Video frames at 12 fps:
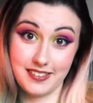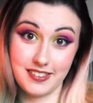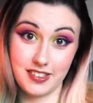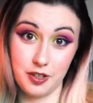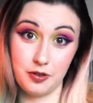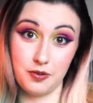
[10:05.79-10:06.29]

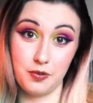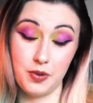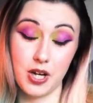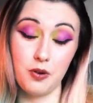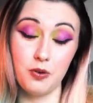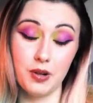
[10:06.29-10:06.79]
So
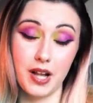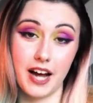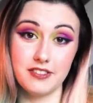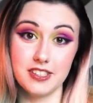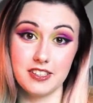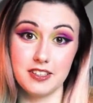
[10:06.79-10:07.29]
we all
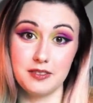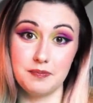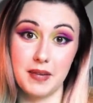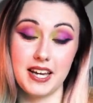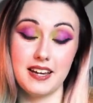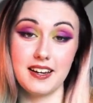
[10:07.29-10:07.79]
have to
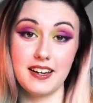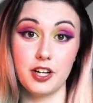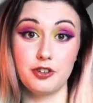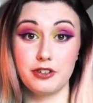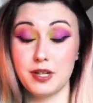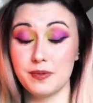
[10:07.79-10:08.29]
make
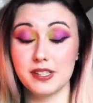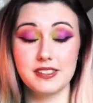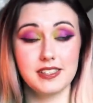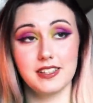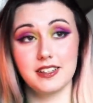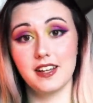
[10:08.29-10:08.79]
agreements
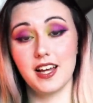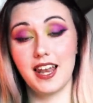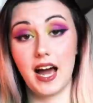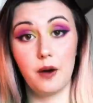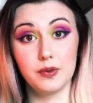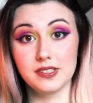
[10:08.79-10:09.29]
and
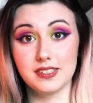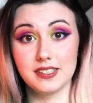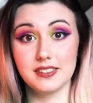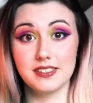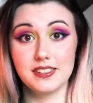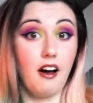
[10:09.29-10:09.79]

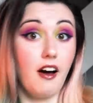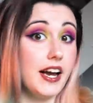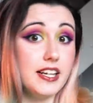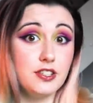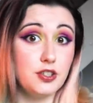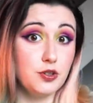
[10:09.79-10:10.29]
allowances.
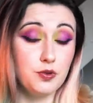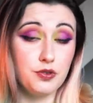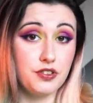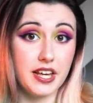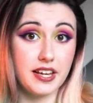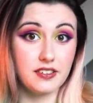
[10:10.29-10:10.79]
I do
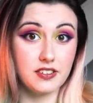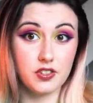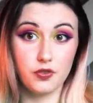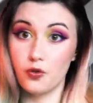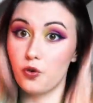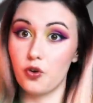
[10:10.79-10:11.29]
things
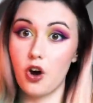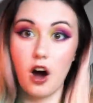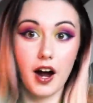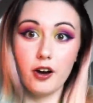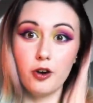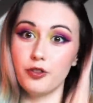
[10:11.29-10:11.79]
for
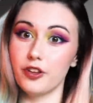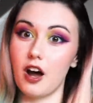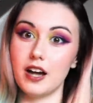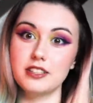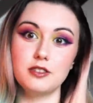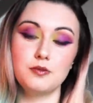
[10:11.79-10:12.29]
Kyle that
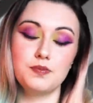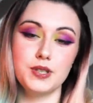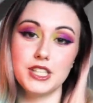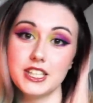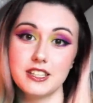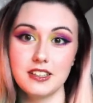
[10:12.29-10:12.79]
I don't
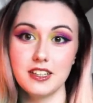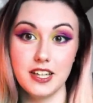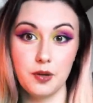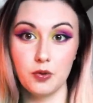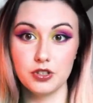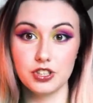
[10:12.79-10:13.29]

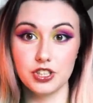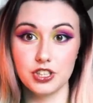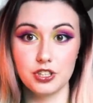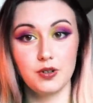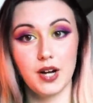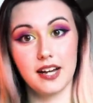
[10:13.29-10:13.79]
particularly want to
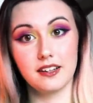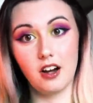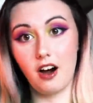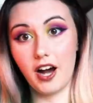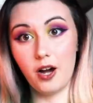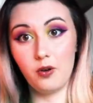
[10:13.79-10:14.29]
do and
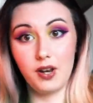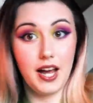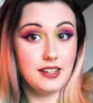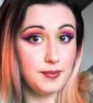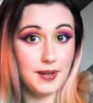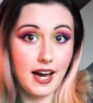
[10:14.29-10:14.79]
Kyle
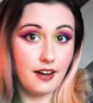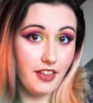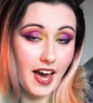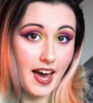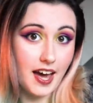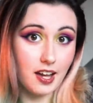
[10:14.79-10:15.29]
lets me have
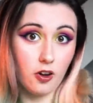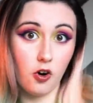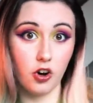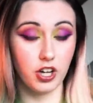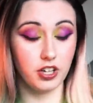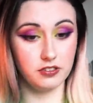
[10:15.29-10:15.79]
the hair
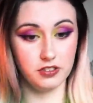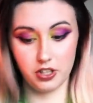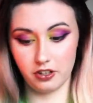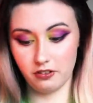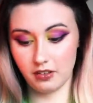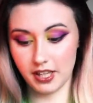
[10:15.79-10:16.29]
long and you
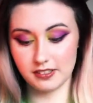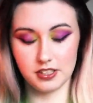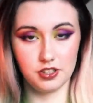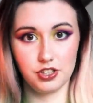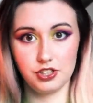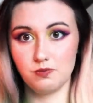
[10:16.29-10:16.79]
know lets
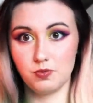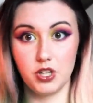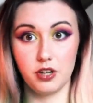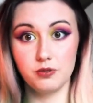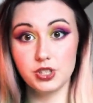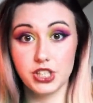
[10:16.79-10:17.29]
us you
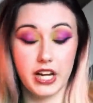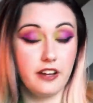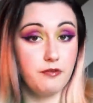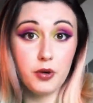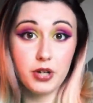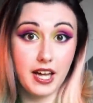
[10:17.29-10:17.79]
know
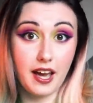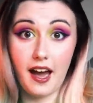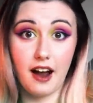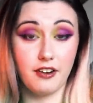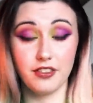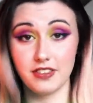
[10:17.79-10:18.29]
shave body
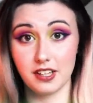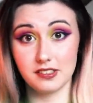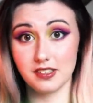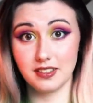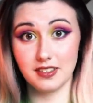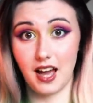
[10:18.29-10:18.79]
hair and things
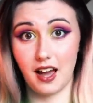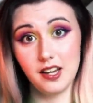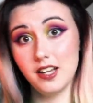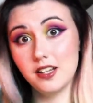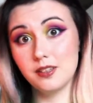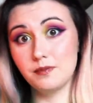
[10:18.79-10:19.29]
like that
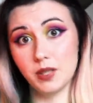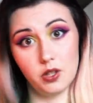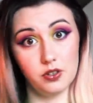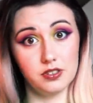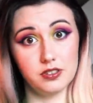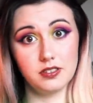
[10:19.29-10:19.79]

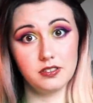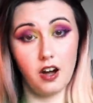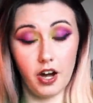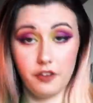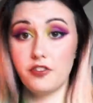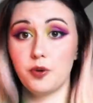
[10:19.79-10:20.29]
because
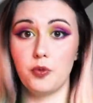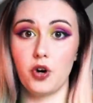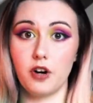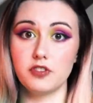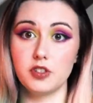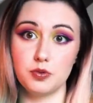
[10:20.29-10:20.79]
I feel more
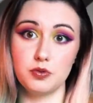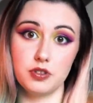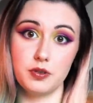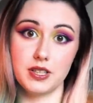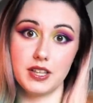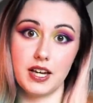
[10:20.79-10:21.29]
comfortable
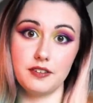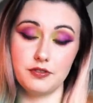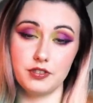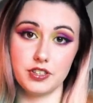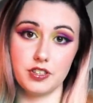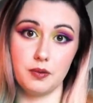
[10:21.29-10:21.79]
doing that,
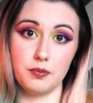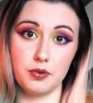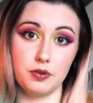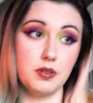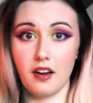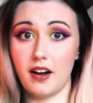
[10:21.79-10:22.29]
for
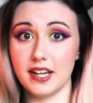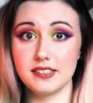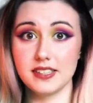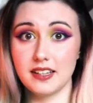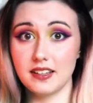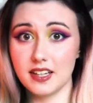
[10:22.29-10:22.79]
example. I
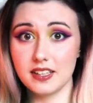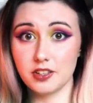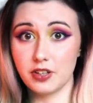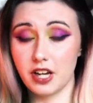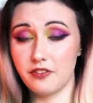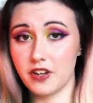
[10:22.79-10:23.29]
say that it's
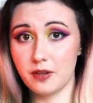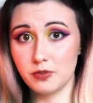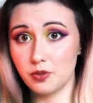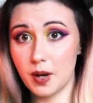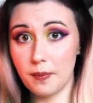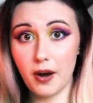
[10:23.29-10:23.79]
okay for him
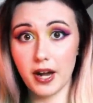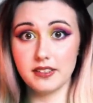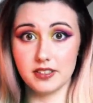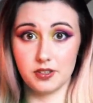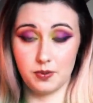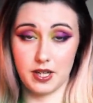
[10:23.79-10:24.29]
to wear
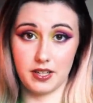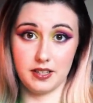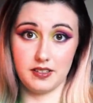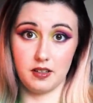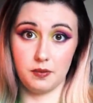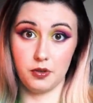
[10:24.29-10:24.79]
binders when
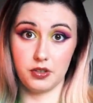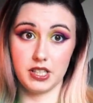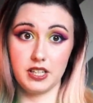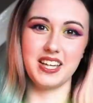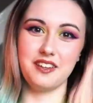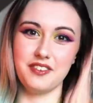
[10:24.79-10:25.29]
he's in the
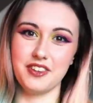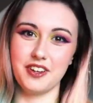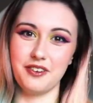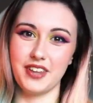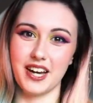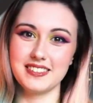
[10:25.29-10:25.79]
body, even
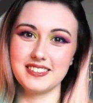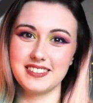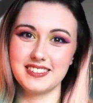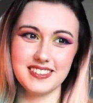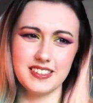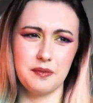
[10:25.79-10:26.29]
though
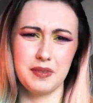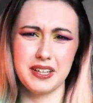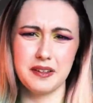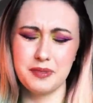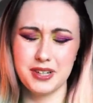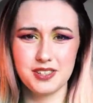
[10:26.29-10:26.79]
that's something
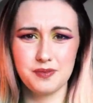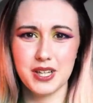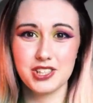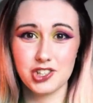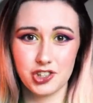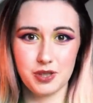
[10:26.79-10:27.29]
that brings me
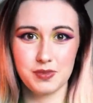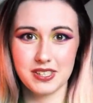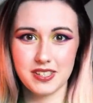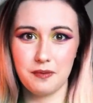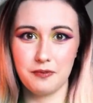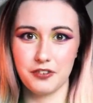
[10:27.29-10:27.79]
extreme
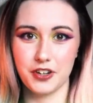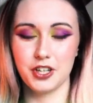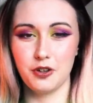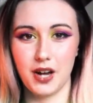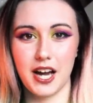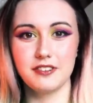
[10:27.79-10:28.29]
discomfort.
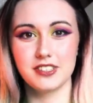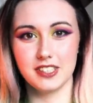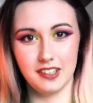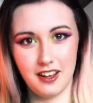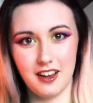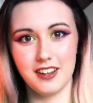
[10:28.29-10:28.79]
You have to
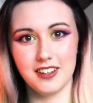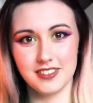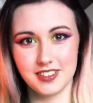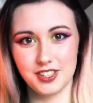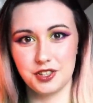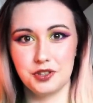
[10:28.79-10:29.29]
learn
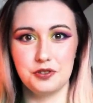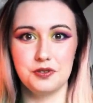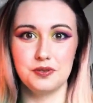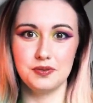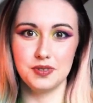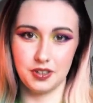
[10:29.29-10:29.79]

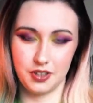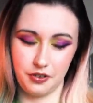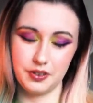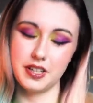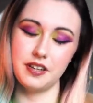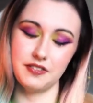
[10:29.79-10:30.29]
to, you know,
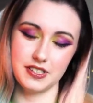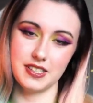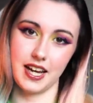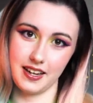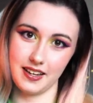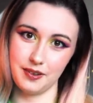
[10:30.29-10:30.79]
give and
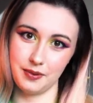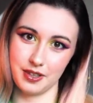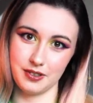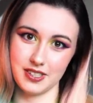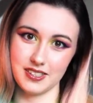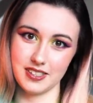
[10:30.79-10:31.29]
take with
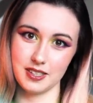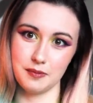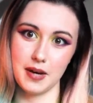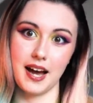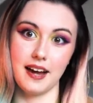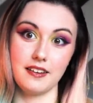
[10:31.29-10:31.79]
your system,
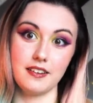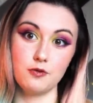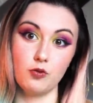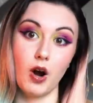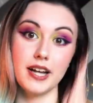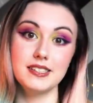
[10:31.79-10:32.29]
and
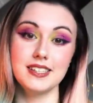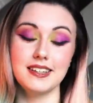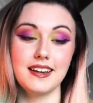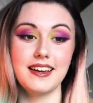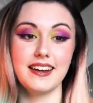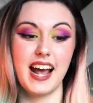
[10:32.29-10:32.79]

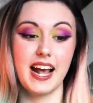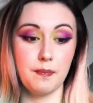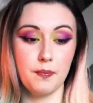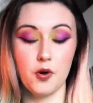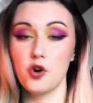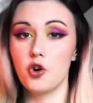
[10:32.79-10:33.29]
writing in a
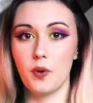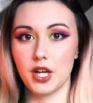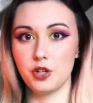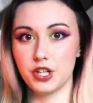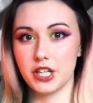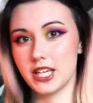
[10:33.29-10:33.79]
book where
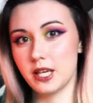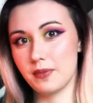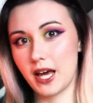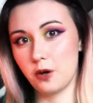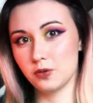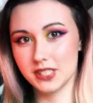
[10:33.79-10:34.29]
you can keep
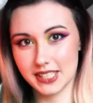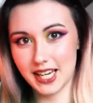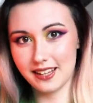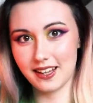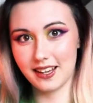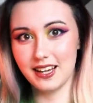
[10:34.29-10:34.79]
that all
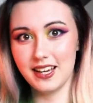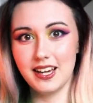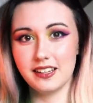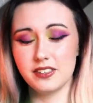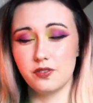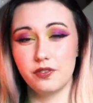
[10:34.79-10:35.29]
together
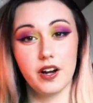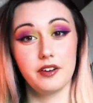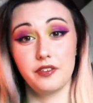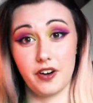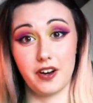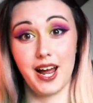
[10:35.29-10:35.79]
is
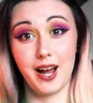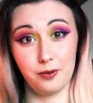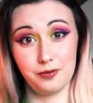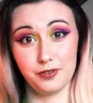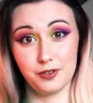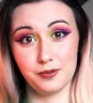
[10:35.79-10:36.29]
very, very
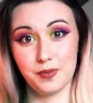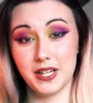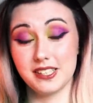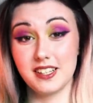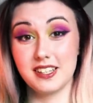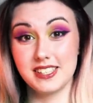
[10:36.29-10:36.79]
helpful, but
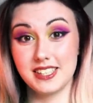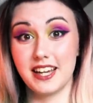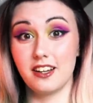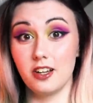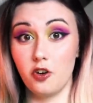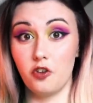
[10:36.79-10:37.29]
it does
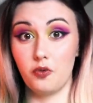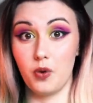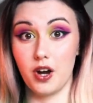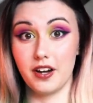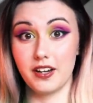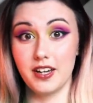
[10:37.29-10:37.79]
take a lot of
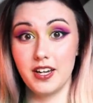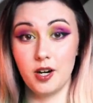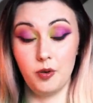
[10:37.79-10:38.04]
work.